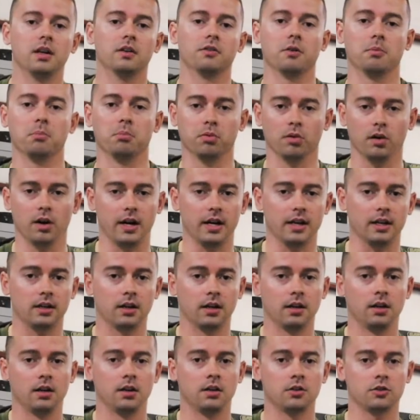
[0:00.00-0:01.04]
of a break
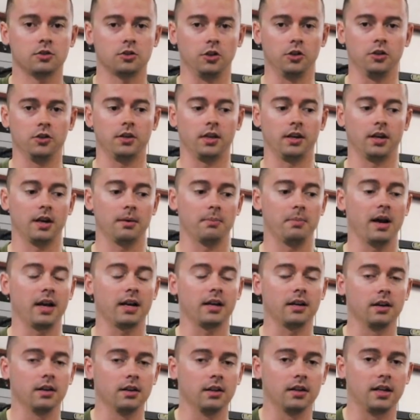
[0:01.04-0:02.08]
so you can get
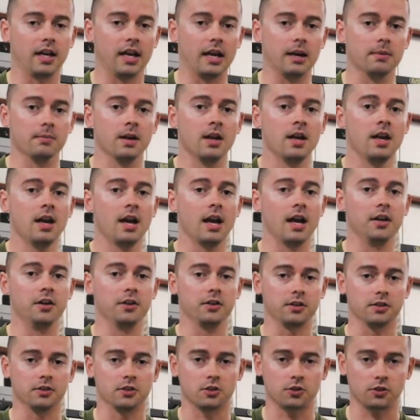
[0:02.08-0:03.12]
back into the game and you
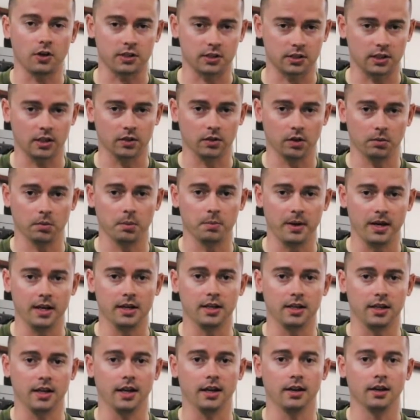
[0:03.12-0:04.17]
can stretch that rubber
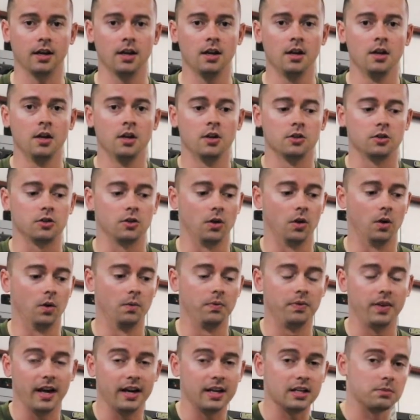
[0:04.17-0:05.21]
band again. So
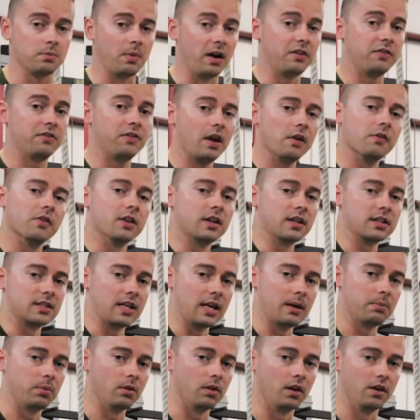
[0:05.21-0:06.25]
that is my favorite
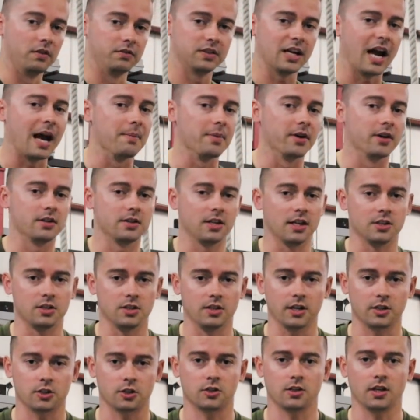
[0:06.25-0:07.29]
example of time under
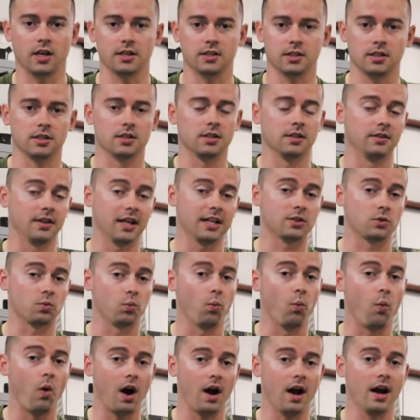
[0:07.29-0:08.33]
tension exercises, and that's
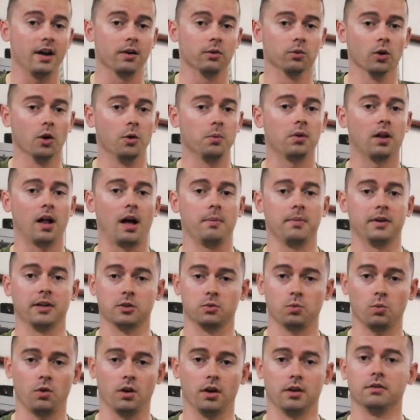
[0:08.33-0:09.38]
why rope climbing
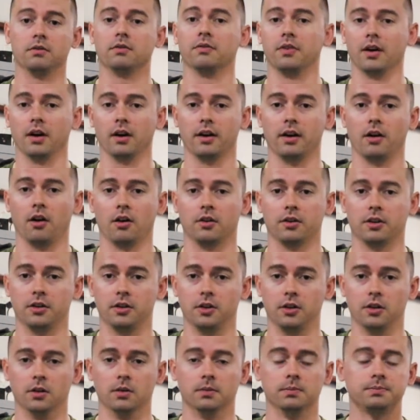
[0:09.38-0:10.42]
is, one, very hard to
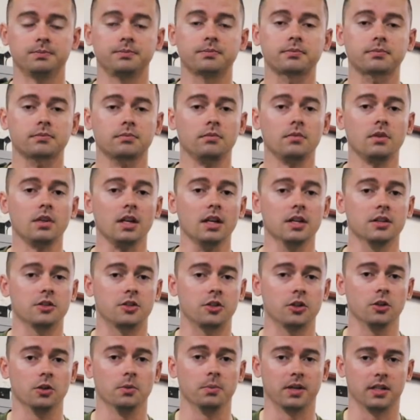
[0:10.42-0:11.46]
do, and
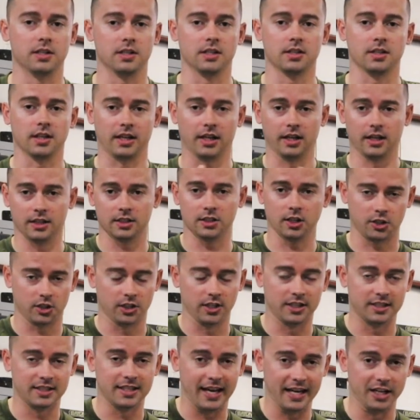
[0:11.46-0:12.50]
two, because it's like such an
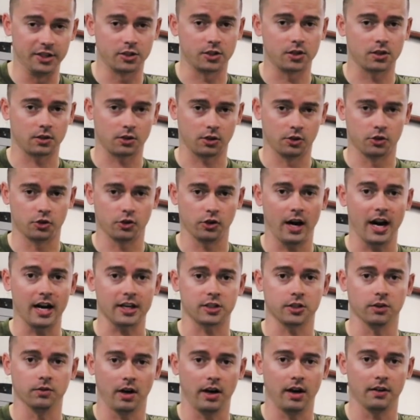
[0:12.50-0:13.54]
intense
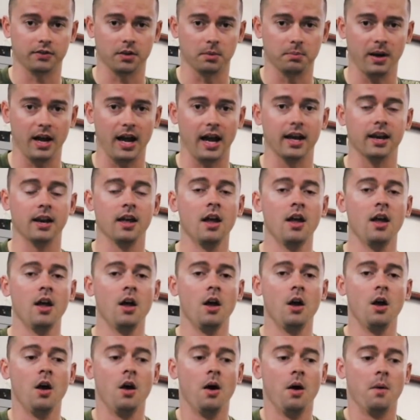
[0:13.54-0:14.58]
contraction right off the bat.
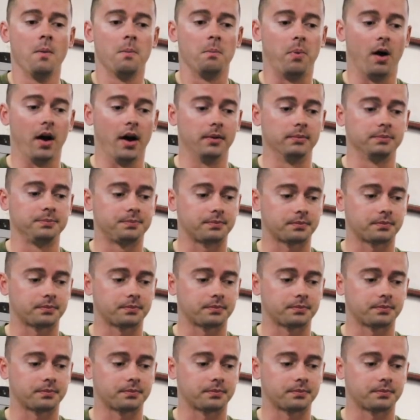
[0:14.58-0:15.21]
But